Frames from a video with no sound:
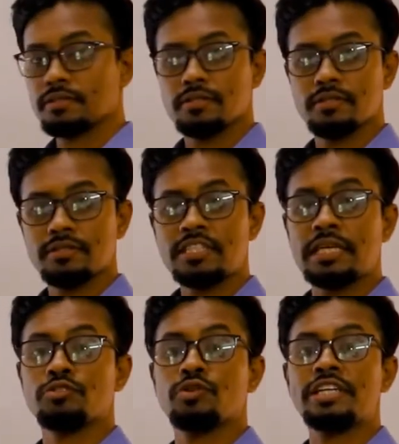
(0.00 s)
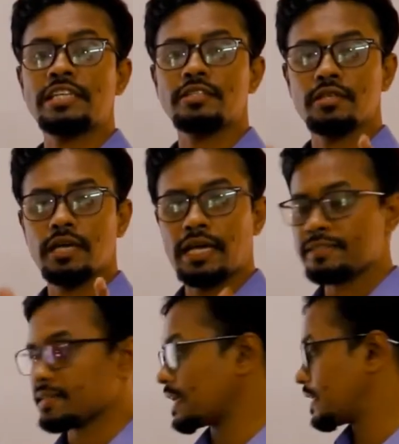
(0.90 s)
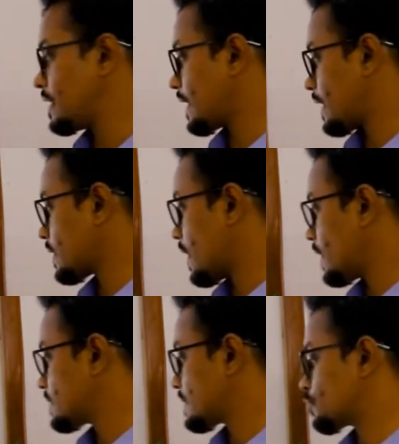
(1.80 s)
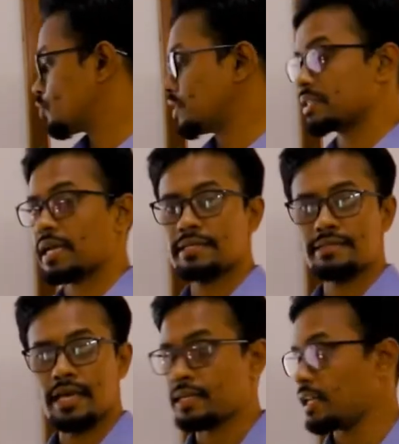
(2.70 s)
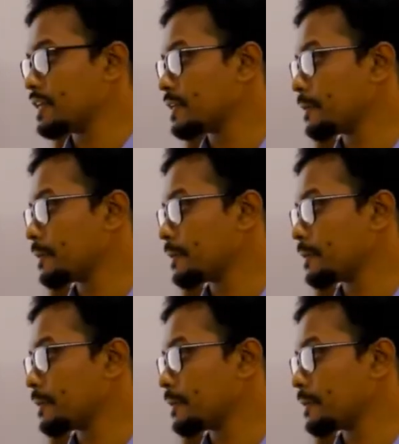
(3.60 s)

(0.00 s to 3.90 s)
saturated alicyclic and unsaturated alicyclic.